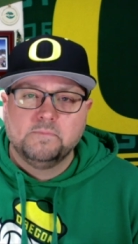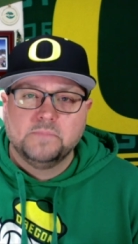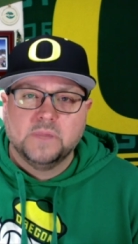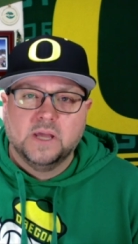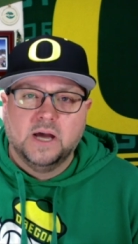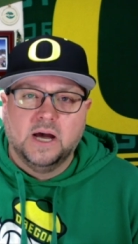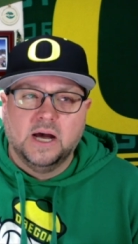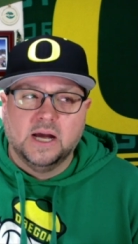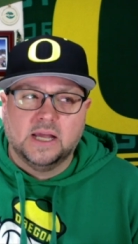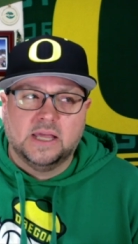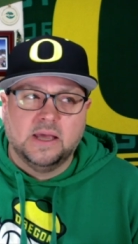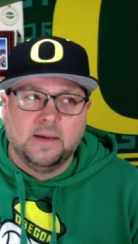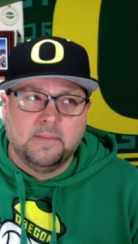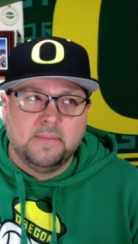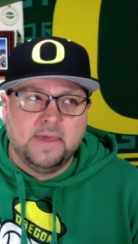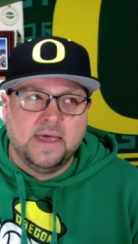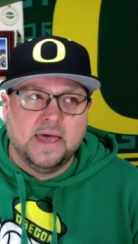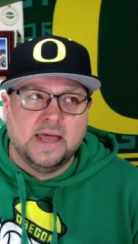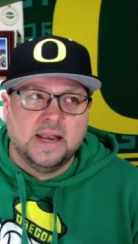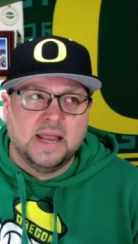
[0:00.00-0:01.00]
uh,
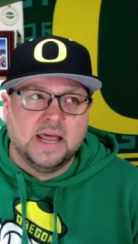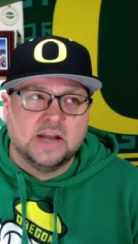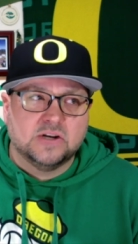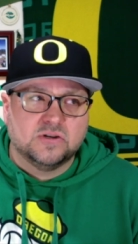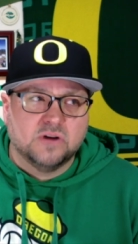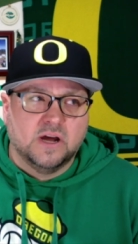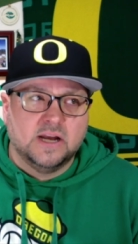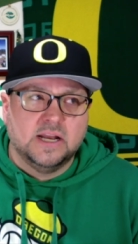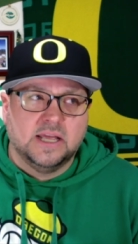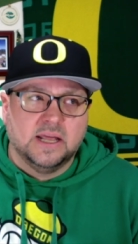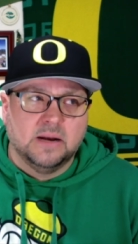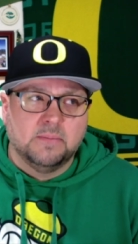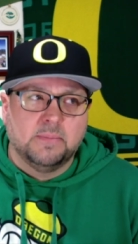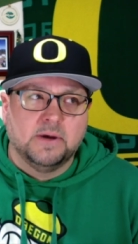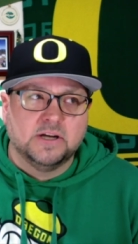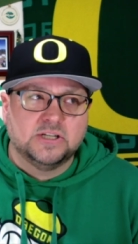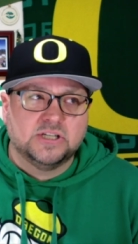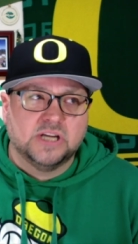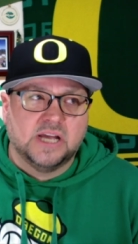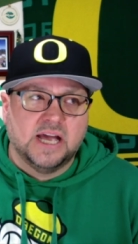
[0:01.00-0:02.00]
commit and trying to get a
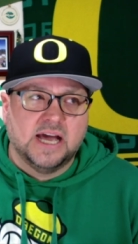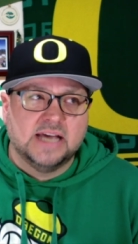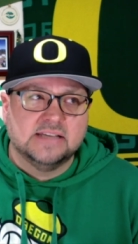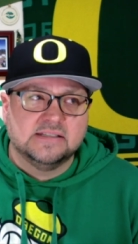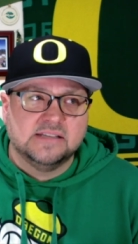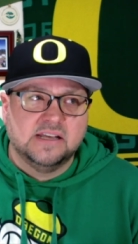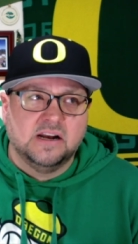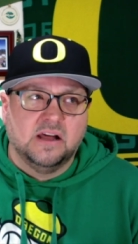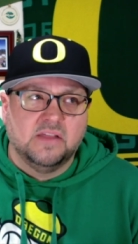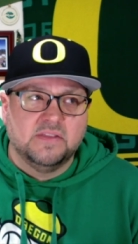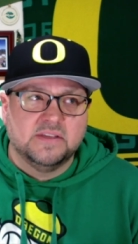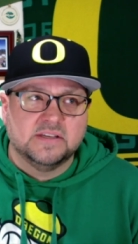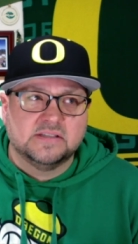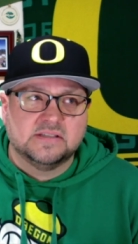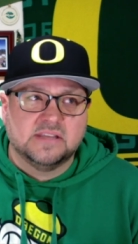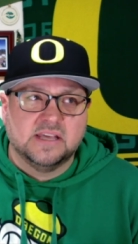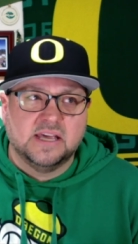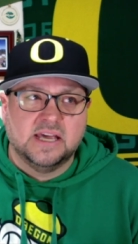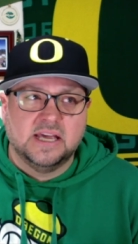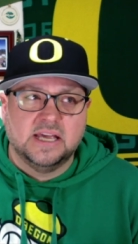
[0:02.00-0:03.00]
bunch of guys in on this
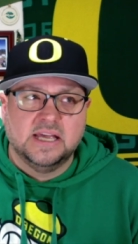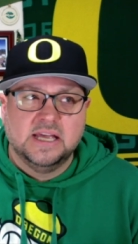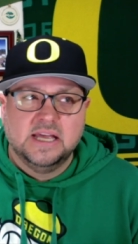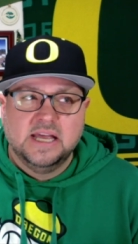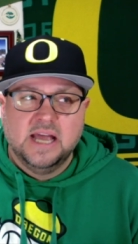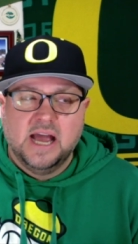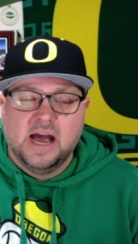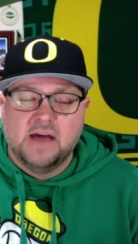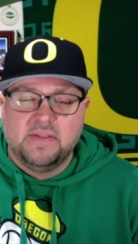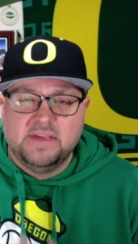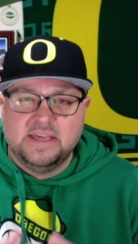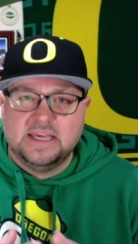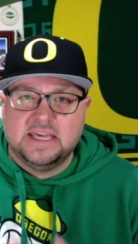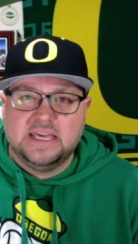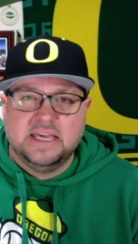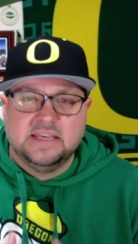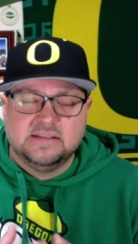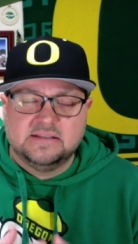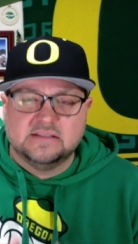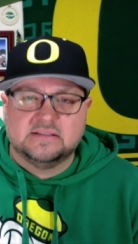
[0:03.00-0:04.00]
thing. I think
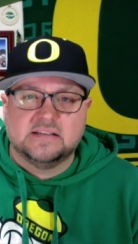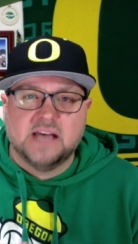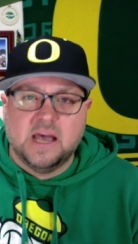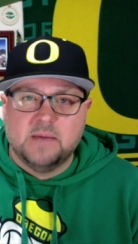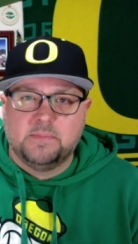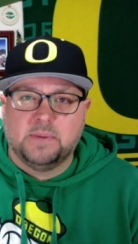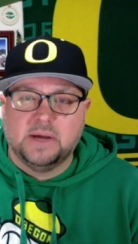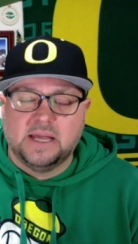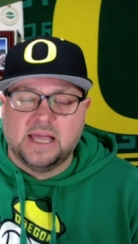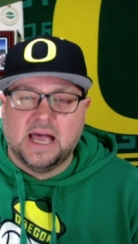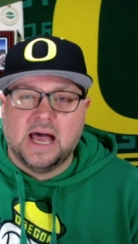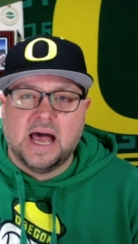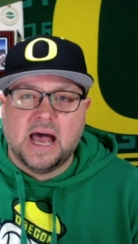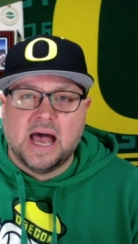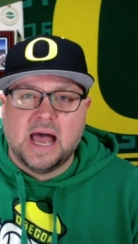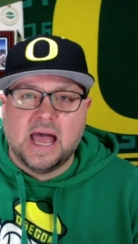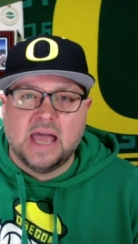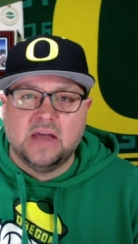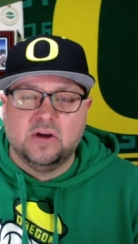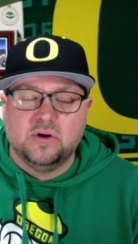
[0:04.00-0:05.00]
he's the type of
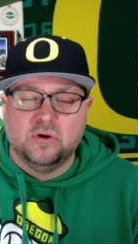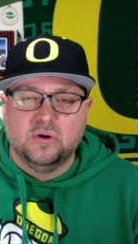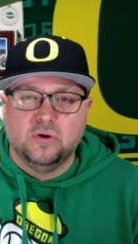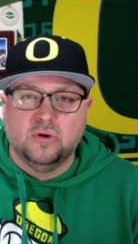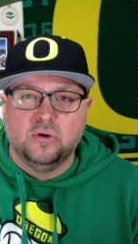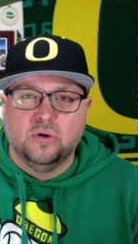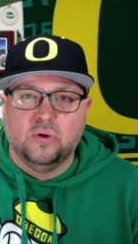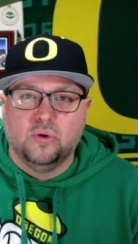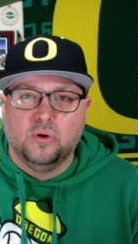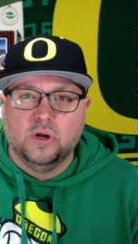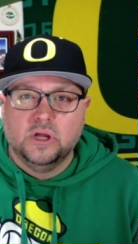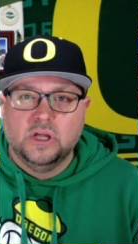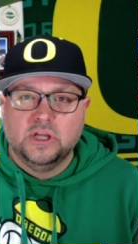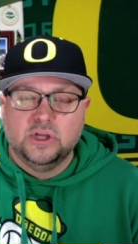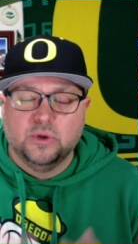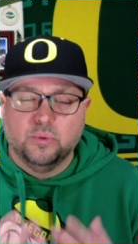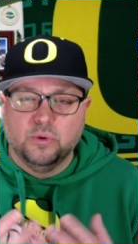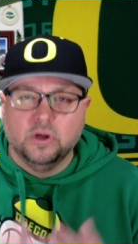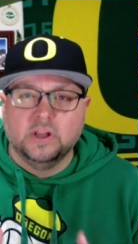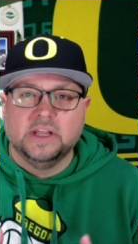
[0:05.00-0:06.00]
guy who
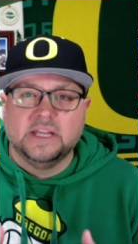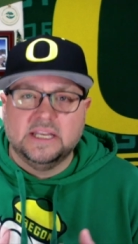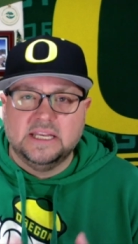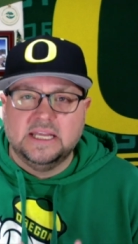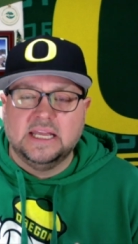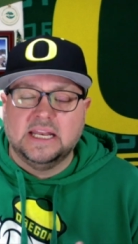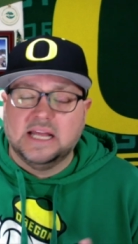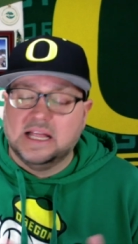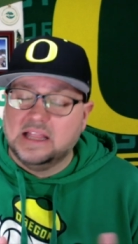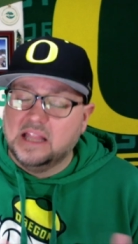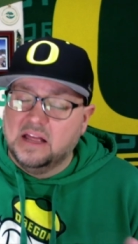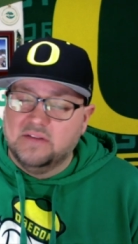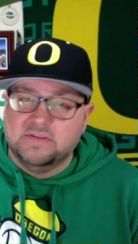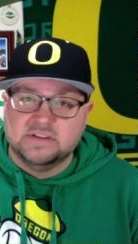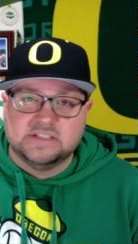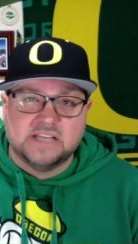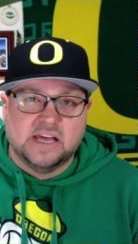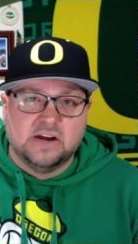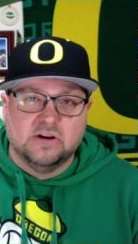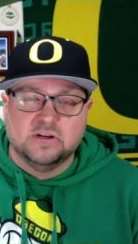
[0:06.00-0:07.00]
you really need. I love
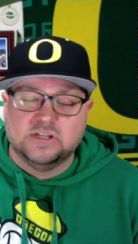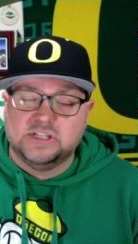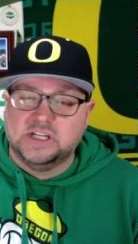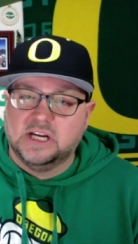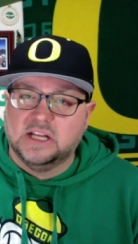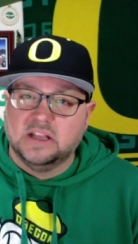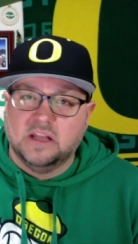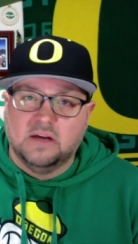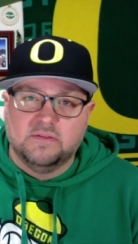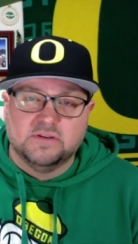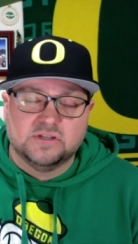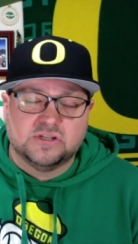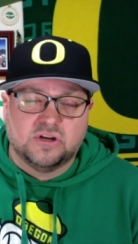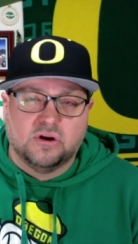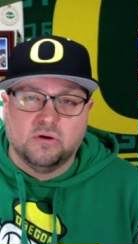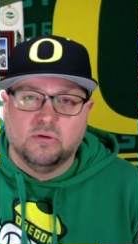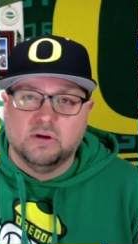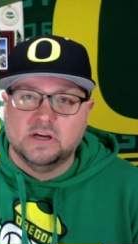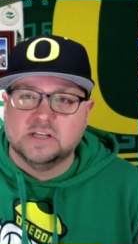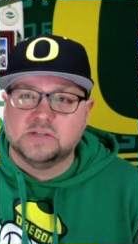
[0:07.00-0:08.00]
his energy, I love his
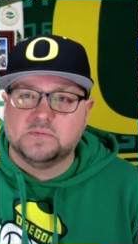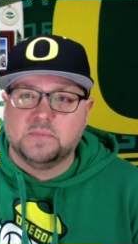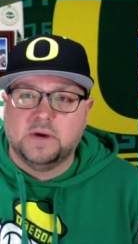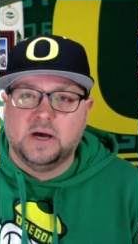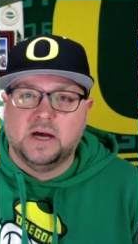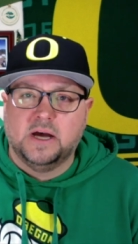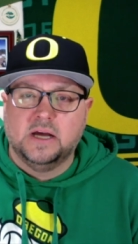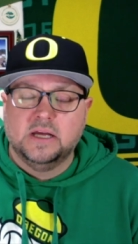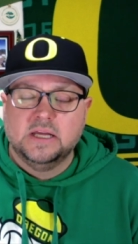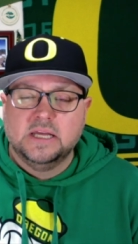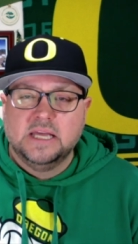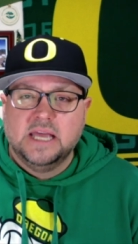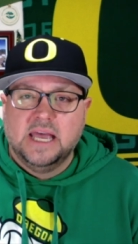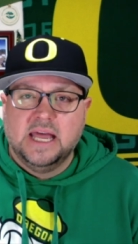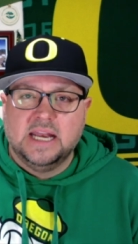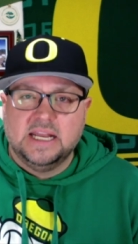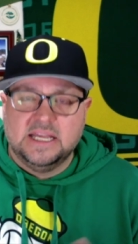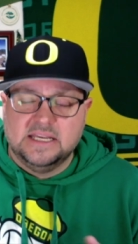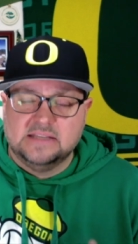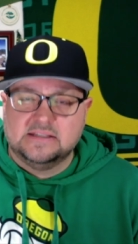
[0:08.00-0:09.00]
charisma,
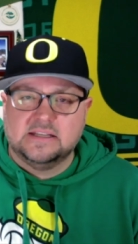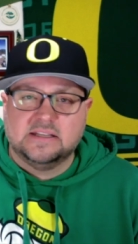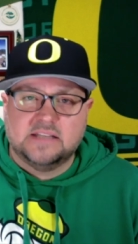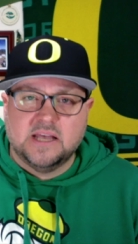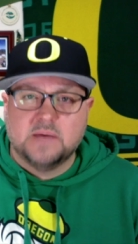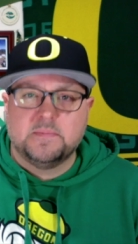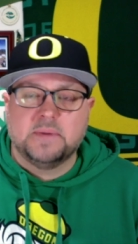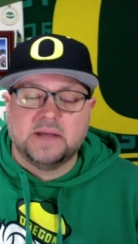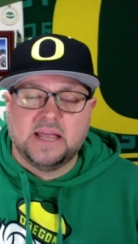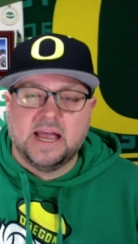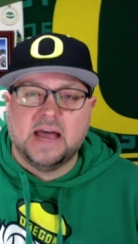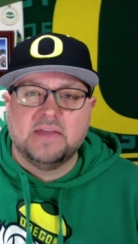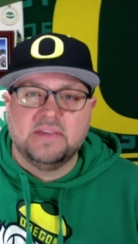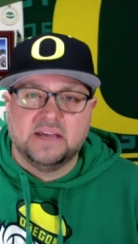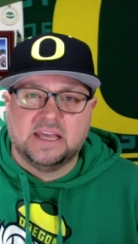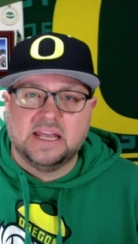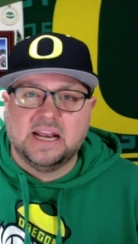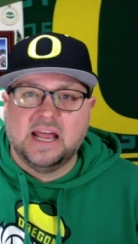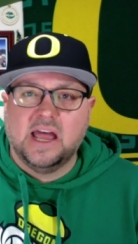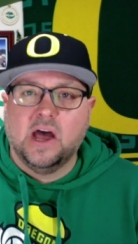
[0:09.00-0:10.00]
and he's the type of guy that
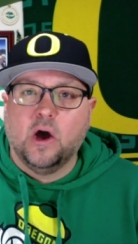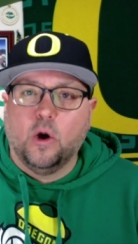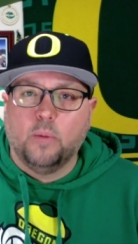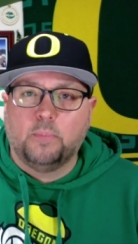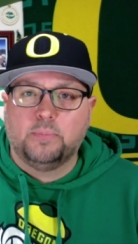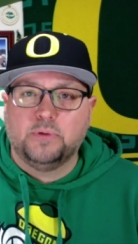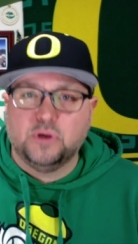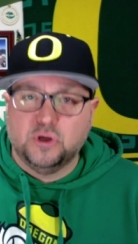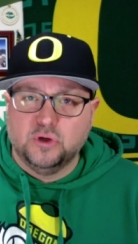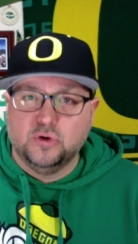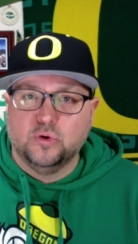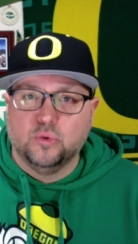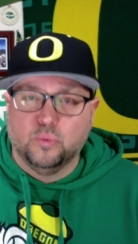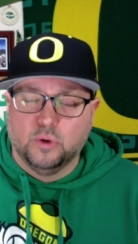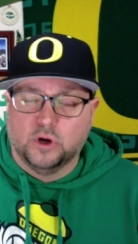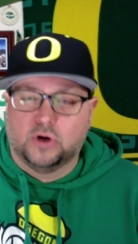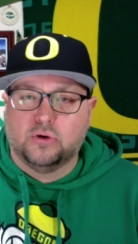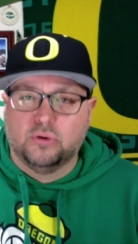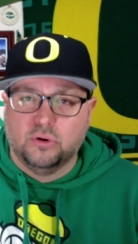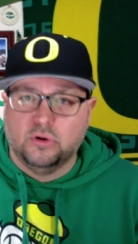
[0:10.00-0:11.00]
can help you
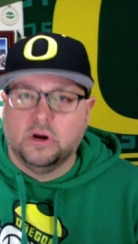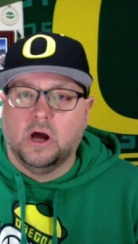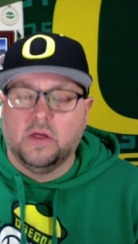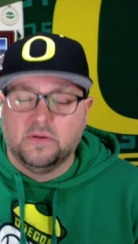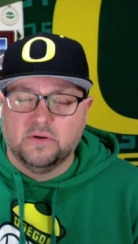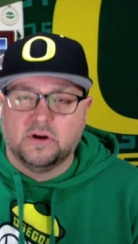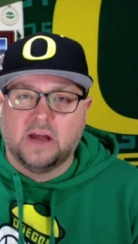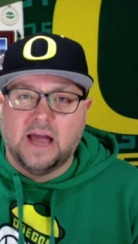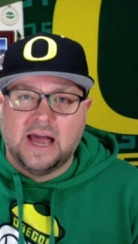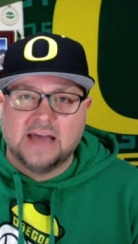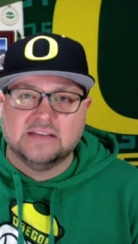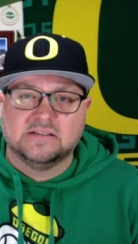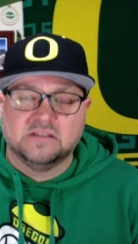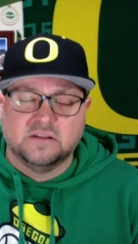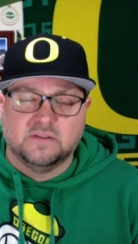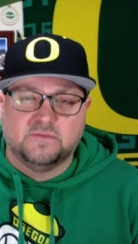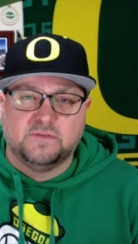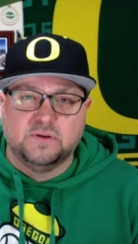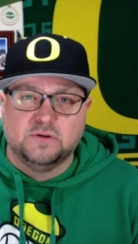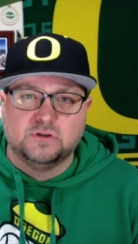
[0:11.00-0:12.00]
recruit other guys in
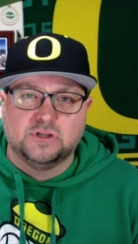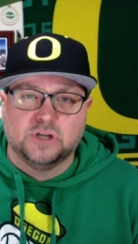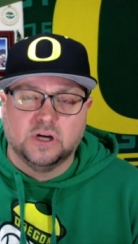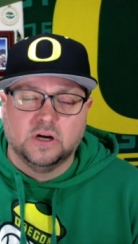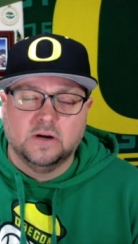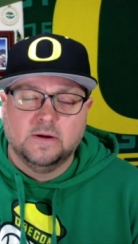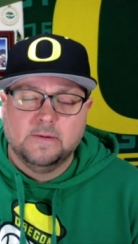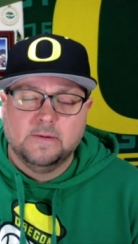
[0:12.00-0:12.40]
the future,